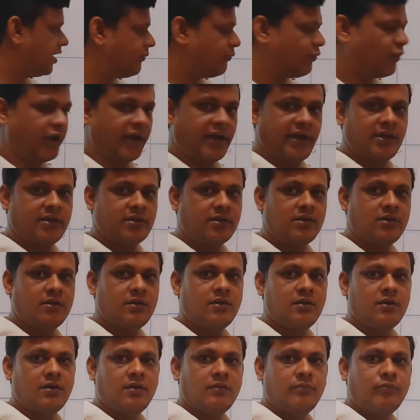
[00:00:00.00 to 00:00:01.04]
point
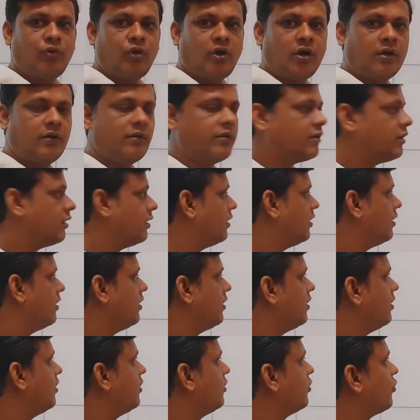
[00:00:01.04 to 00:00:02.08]
for
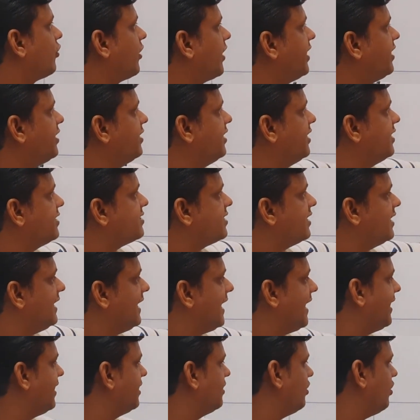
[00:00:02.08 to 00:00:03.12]
drawing this
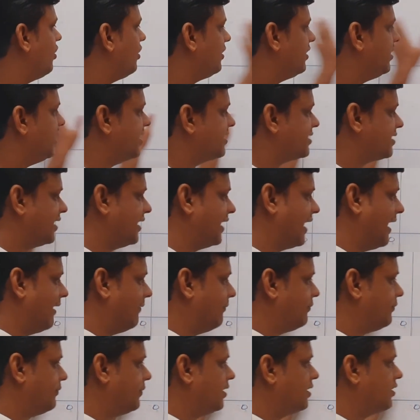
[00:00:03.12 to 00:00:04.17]
line on this
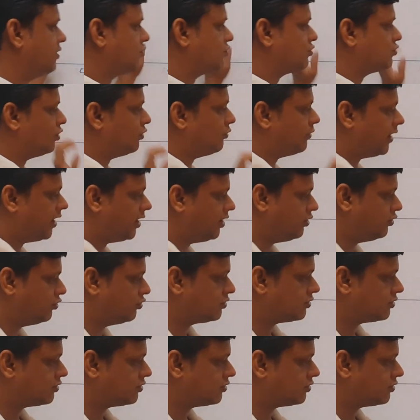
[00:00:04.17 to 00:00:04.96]
graph. So we use